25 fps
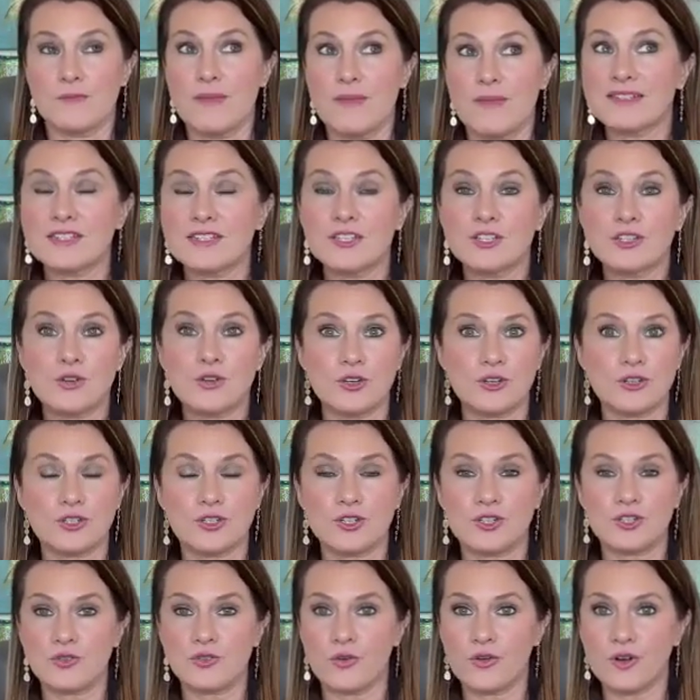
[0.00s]
message or your
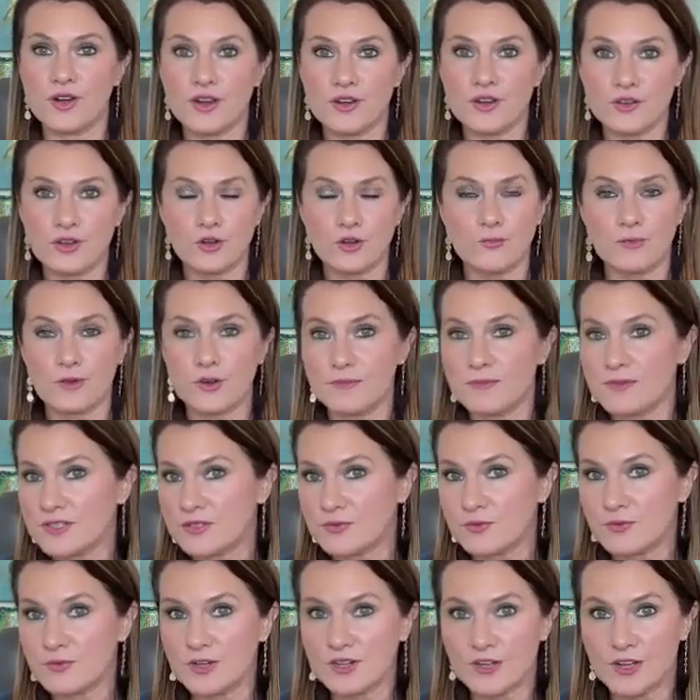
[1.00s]
story or your
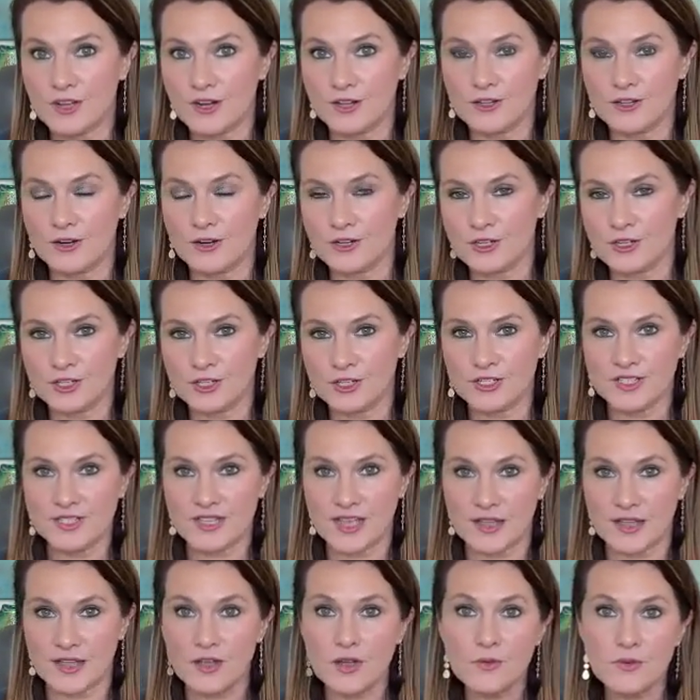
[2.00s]
purpose work on a larger
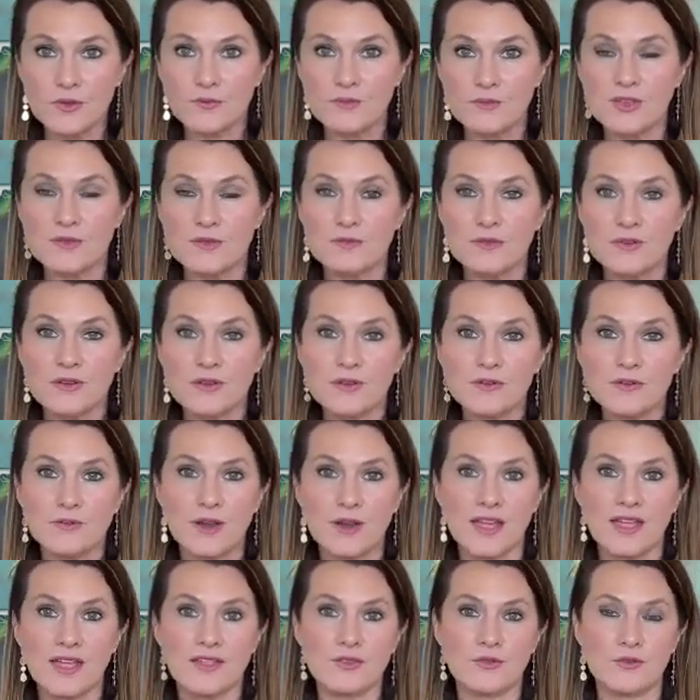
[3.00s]
scale with people,
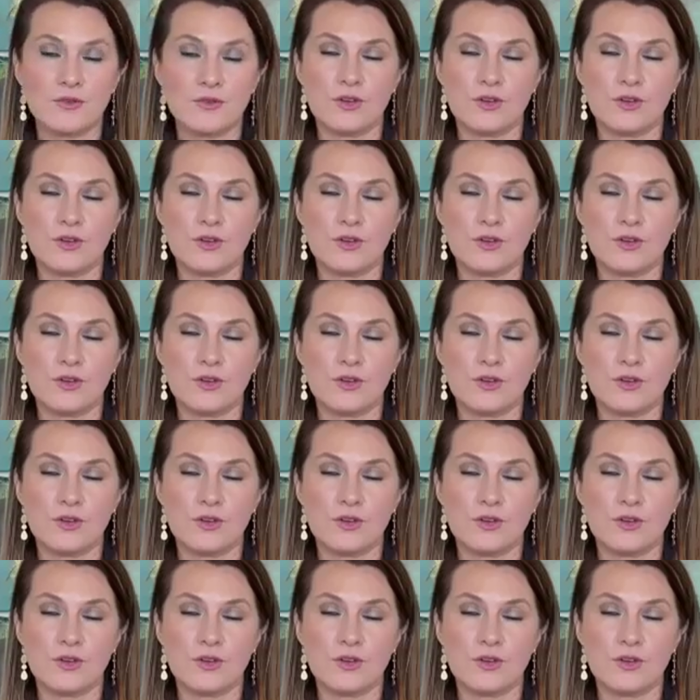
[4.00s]
right?